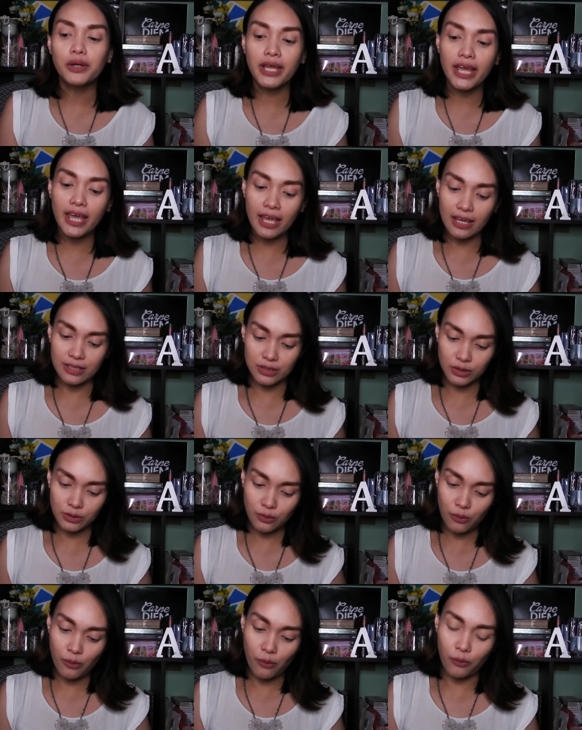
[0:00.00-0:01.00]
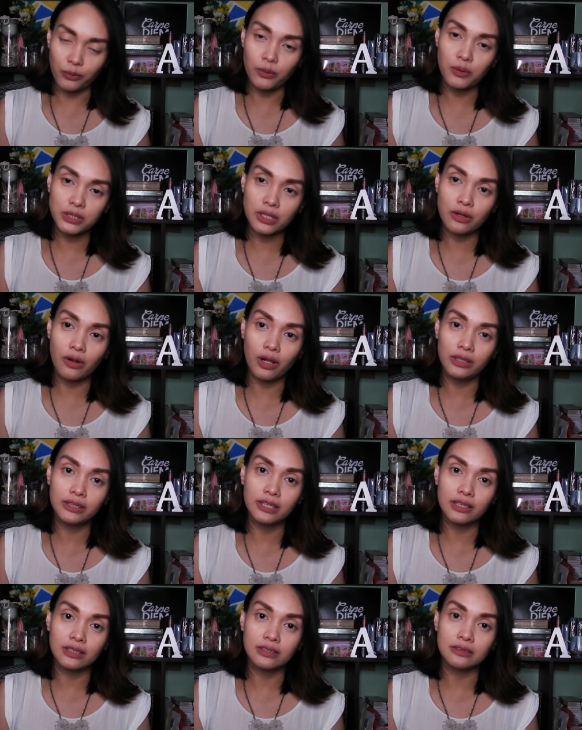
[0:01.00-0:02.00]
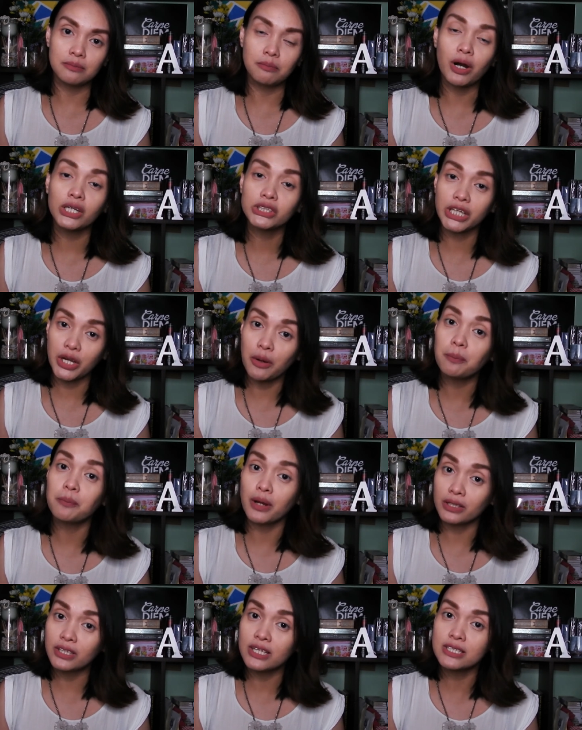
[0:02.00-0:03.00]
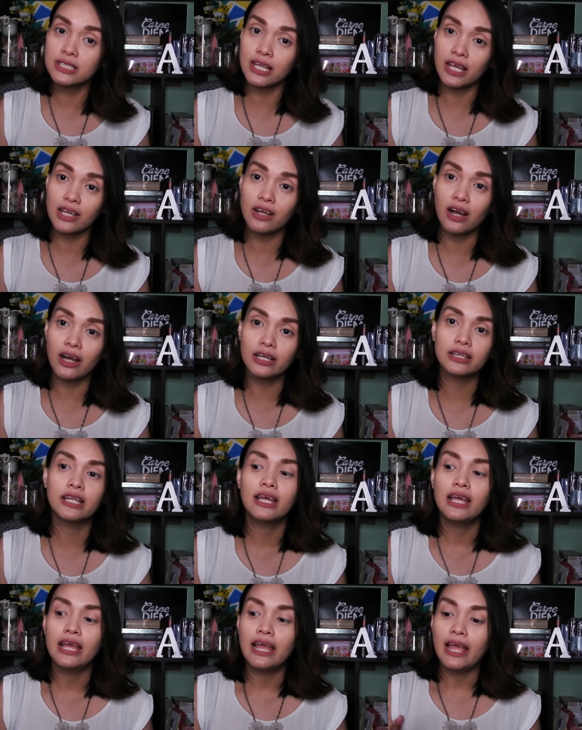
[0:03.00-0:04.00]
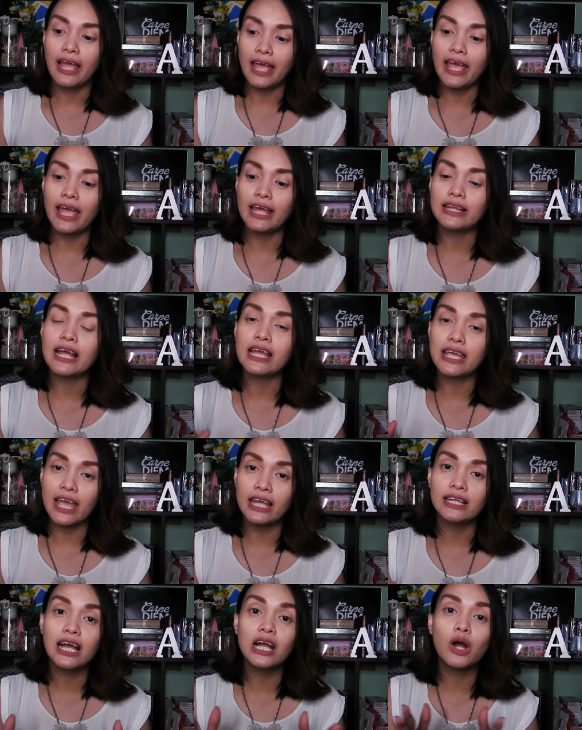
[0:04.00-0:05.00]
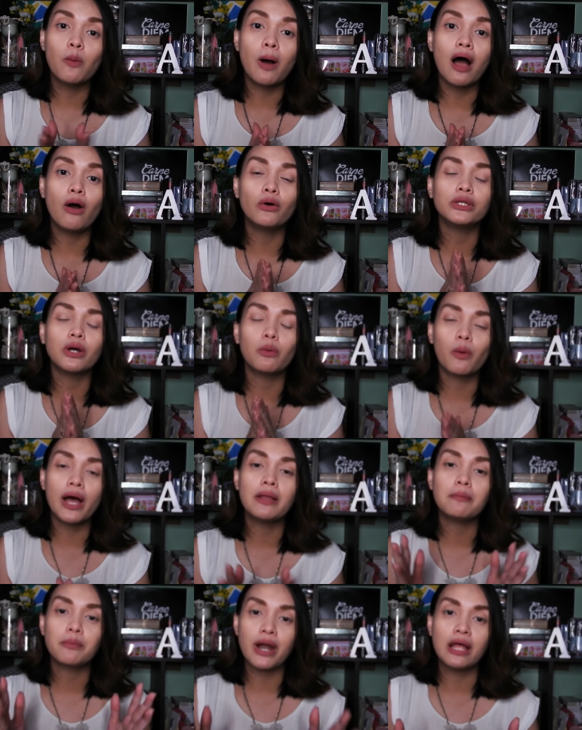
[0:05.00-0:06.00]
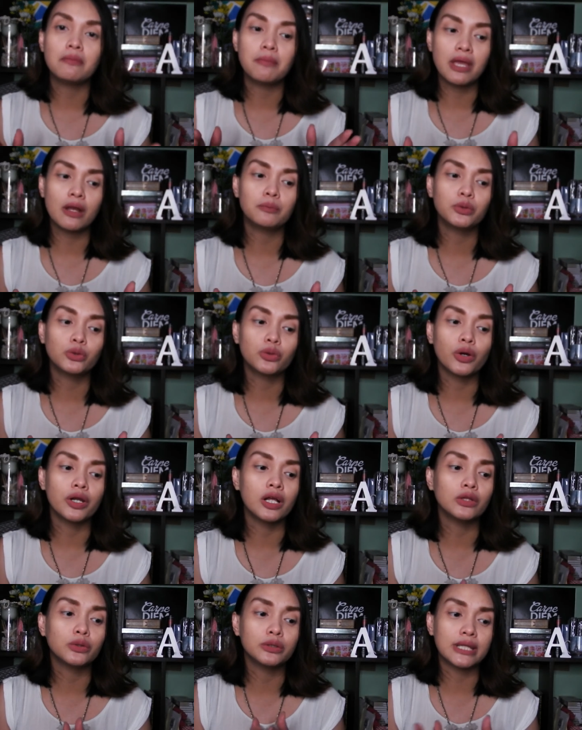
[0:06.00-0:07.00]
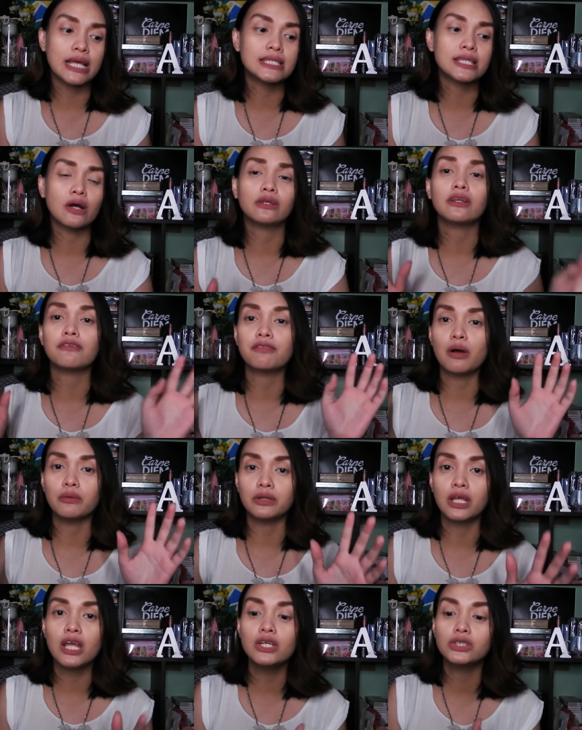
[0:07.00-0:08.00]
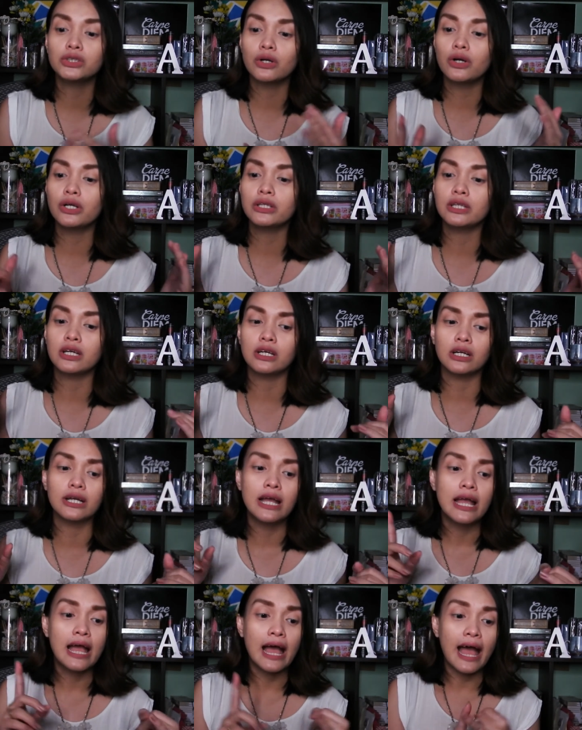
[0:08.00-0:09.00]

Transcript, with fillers: Okay, so those are all the Marc Jacobs products that I got. And again, gagawa ako ng one brand makeup tutorial to test out the foundation, the